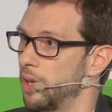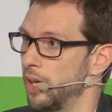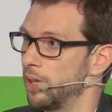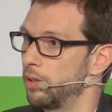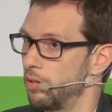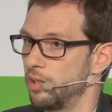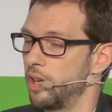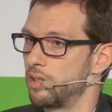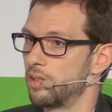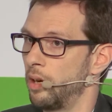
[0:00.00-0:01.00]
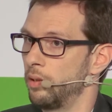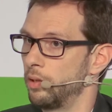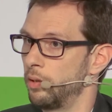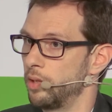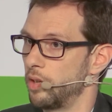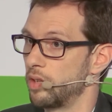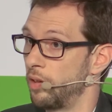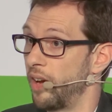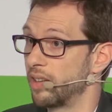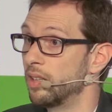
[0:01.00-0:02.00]
getting candidates on this.
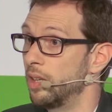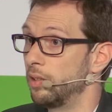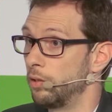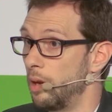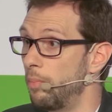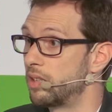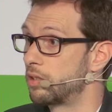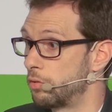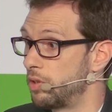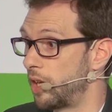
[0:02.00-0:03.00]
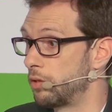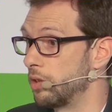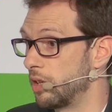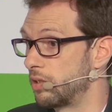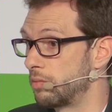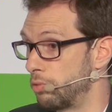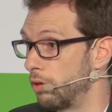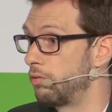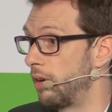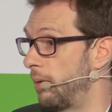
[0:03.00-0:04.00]
In fact, the limit today to this
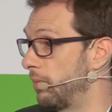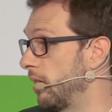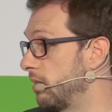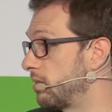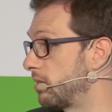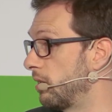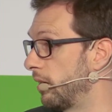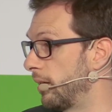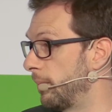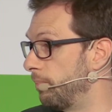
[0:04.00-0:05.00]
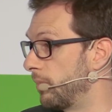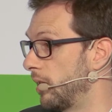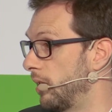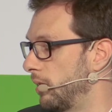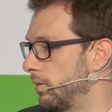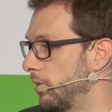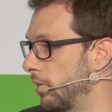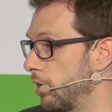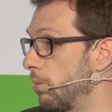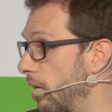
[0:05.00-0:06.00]
program is the
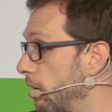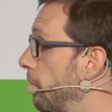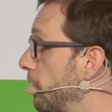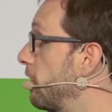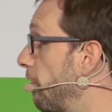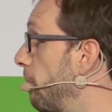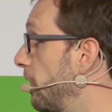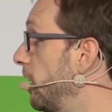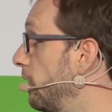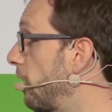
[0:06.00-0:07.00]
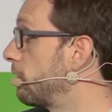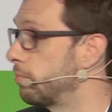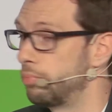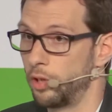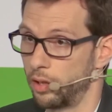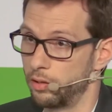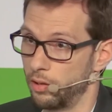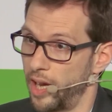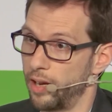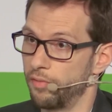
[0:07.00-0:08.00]
global amount of money, not
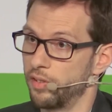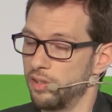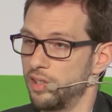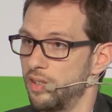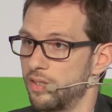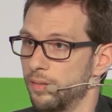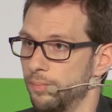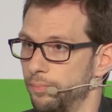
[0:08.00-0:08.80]
the lack of candidates.